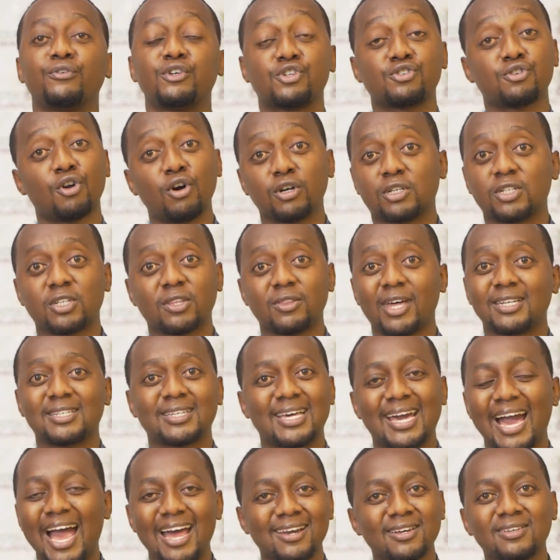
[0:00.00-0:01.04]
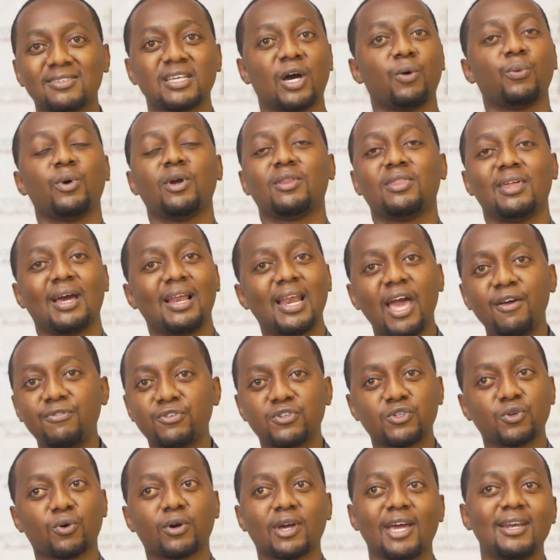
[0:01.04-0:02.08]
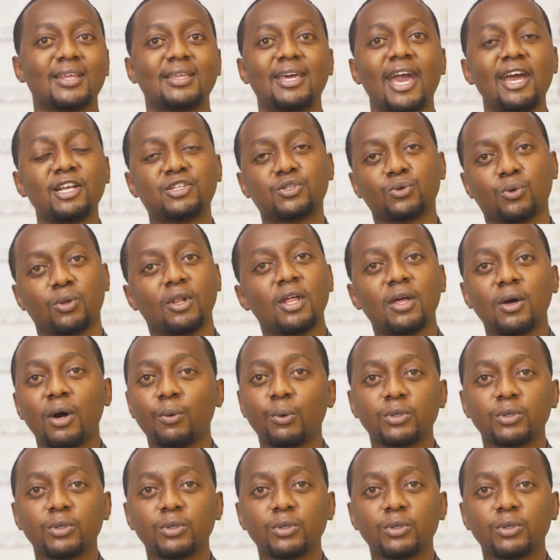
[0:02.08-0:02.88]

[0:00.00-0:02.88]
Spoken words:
drought that carries away their livestock and cattle?